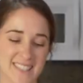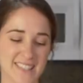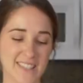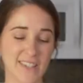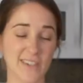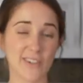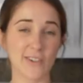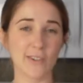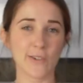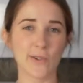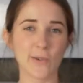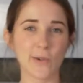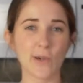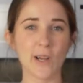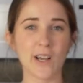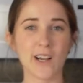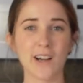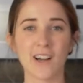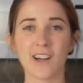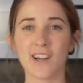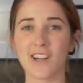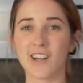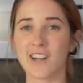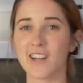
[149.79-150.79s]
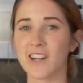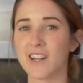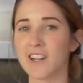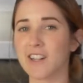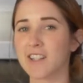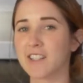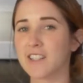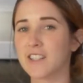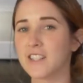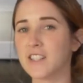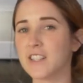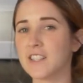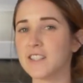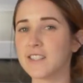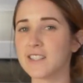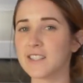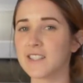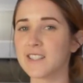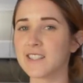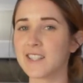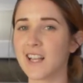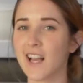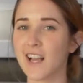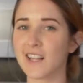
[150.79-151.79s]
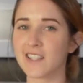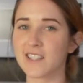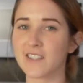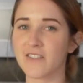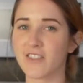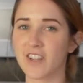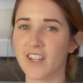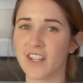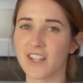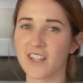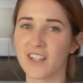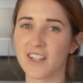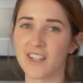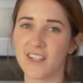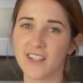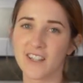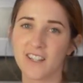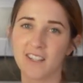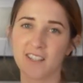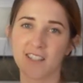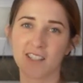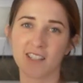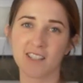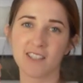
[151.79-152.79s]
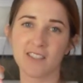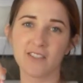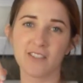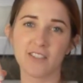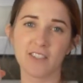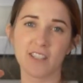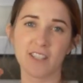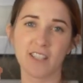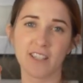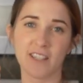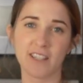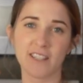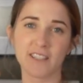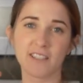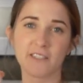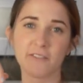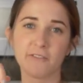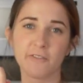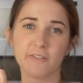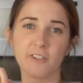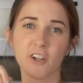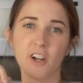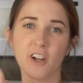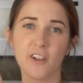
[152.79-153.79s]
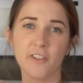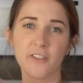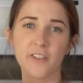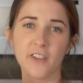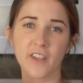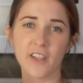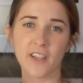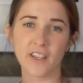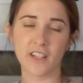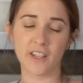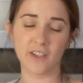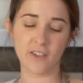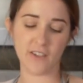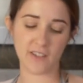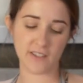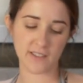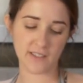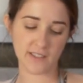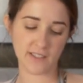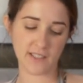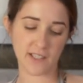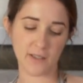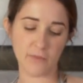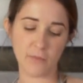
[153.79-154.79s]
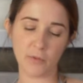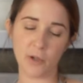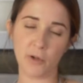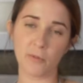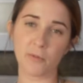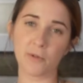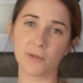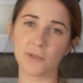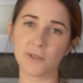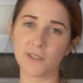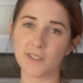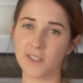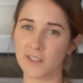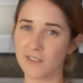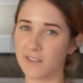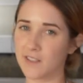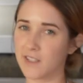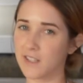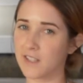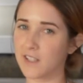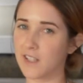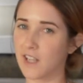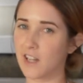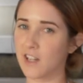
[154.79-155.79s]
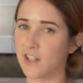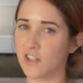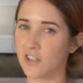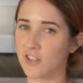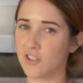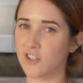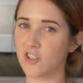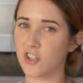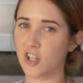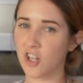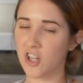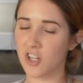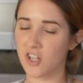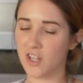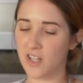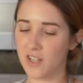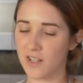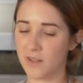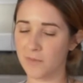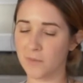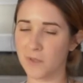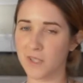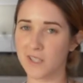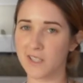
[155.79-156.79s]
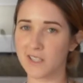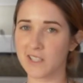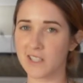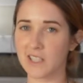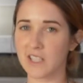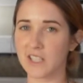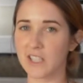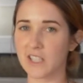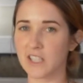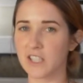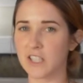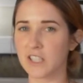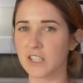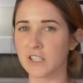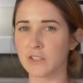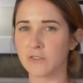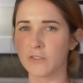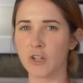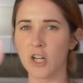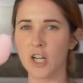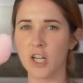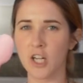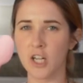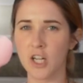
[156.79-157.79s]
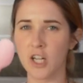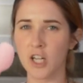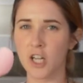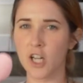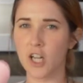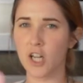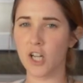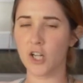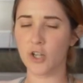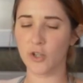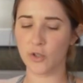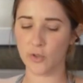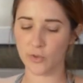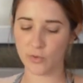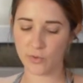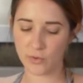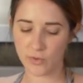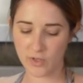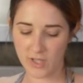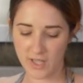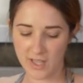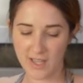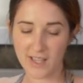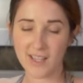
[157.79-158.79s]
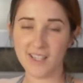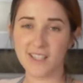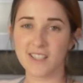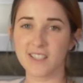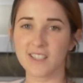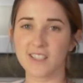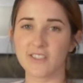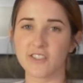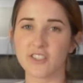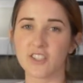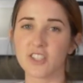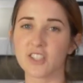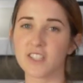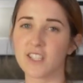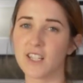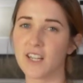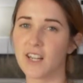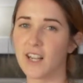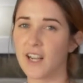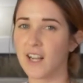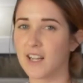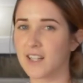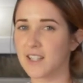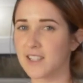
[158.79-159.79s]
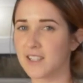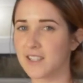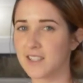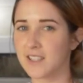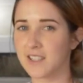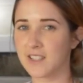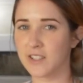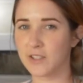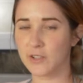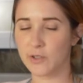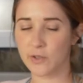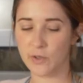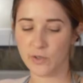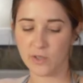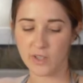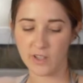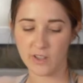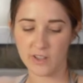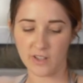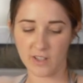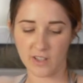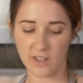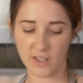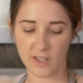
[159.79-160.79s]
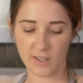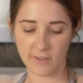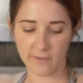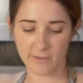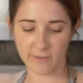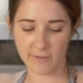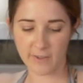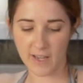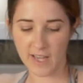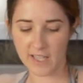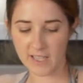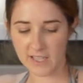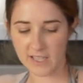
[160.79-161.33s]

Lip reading: So our yeast is activated. It's really nice and frothy and you can see bubbles on the side of the jar. That means it is ready to go. So we're just gonna add it to the fat.